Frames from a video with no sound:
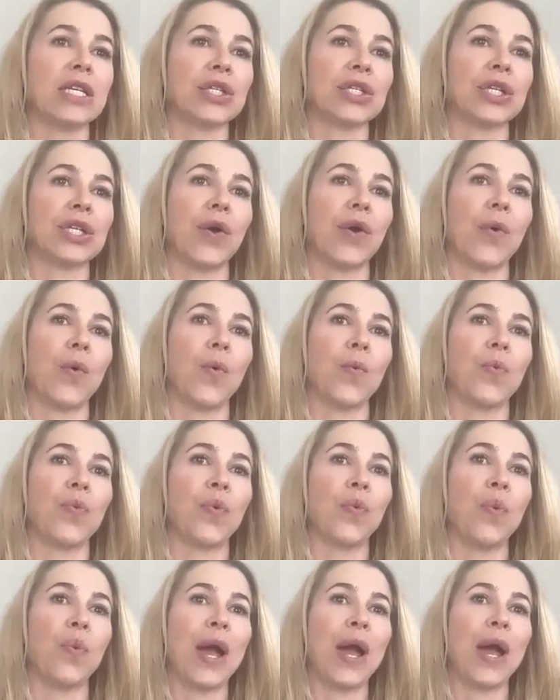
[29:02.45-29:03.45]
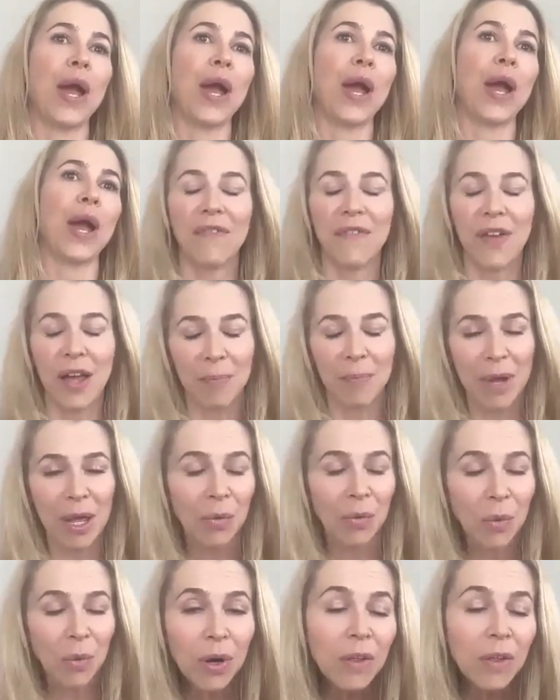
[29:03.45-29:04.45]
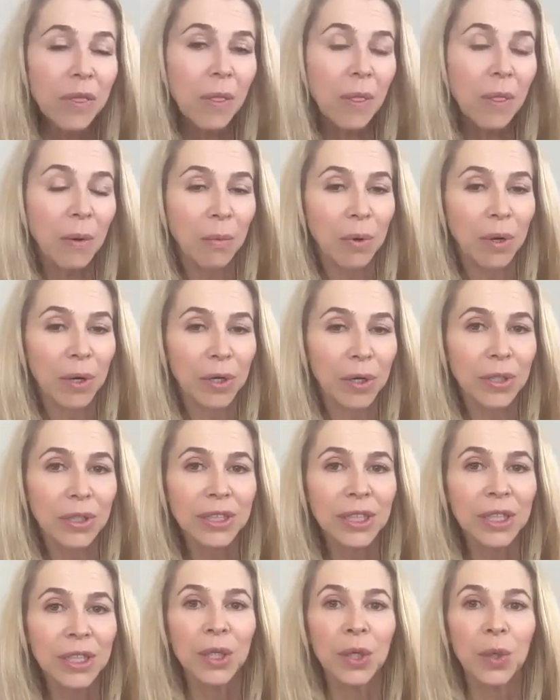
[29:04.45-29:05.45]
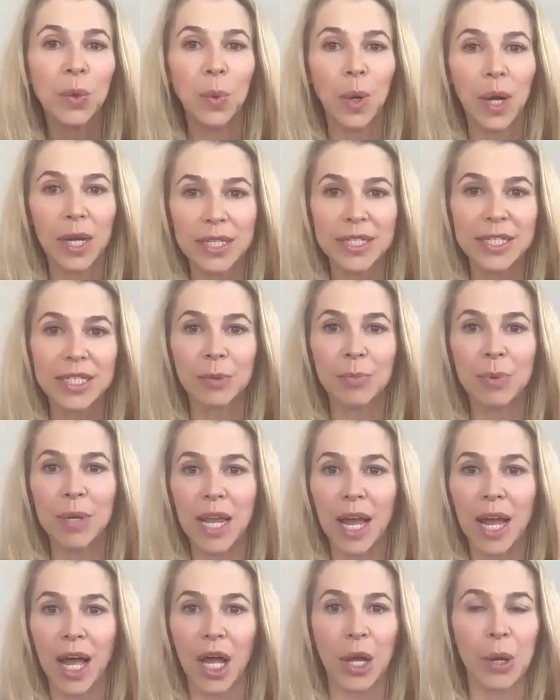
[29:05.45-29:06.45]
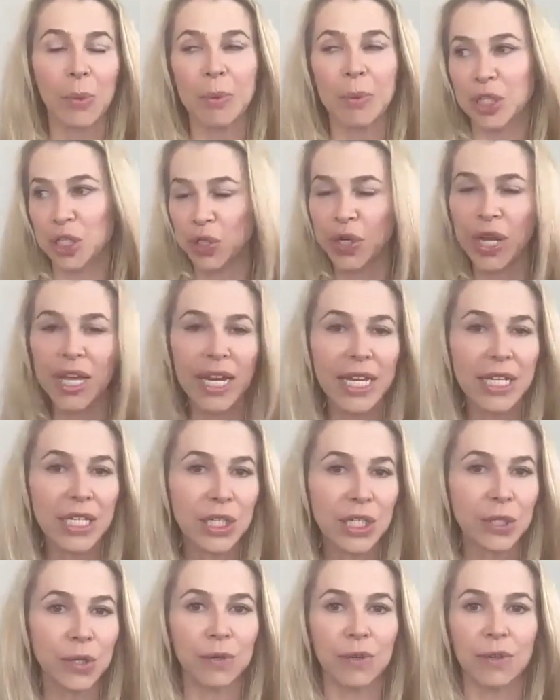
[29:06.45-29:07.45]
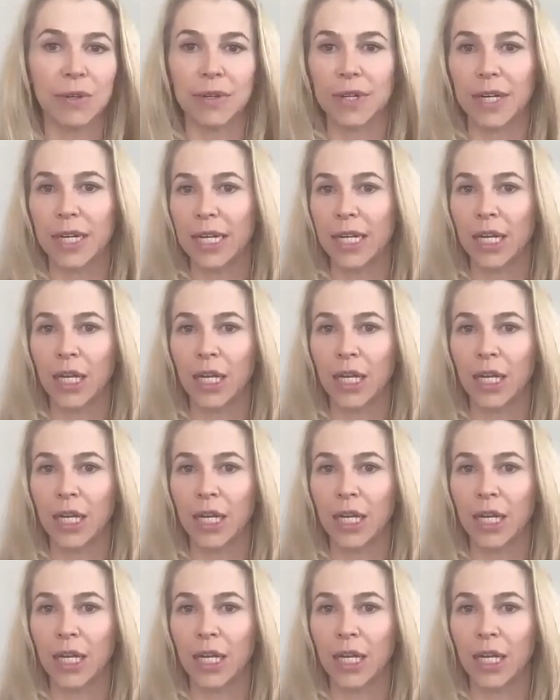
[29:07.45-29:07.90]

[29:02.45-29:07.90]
And so the way that I found my worth in the world was to become a straight A student,